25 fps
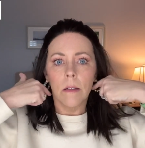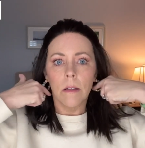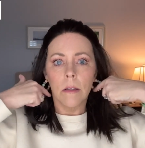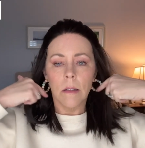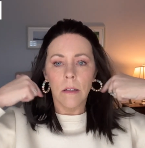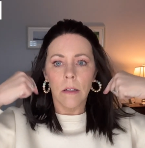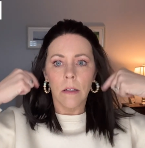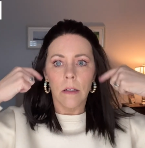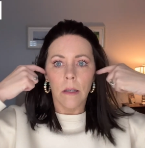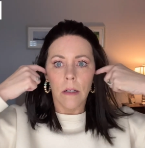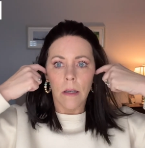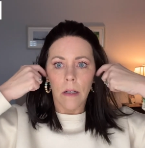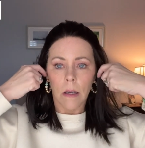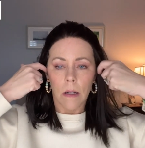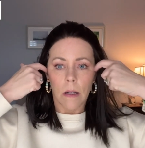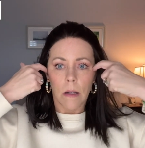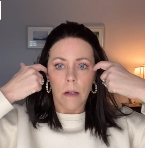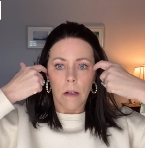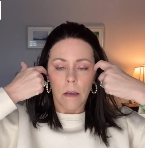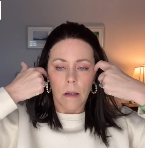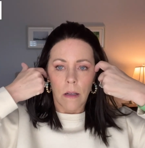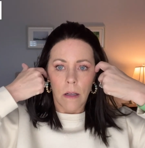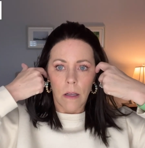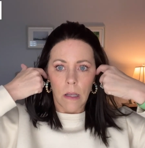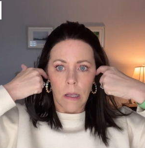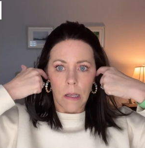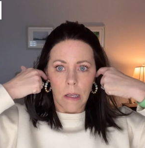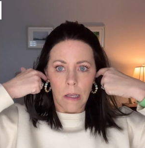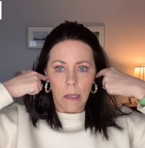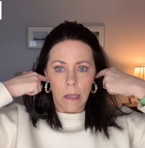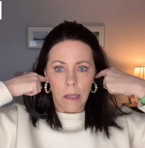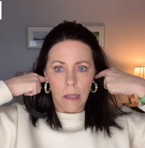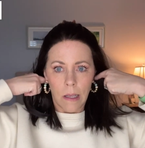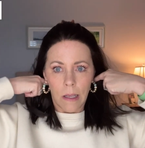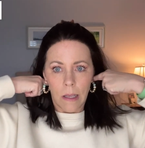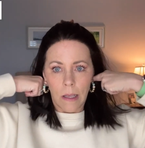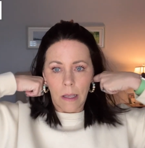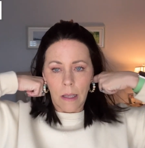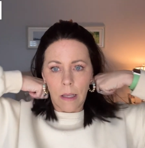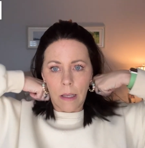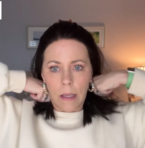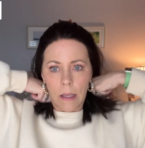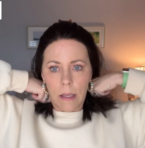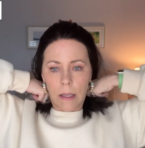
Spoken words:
Nobody speaks.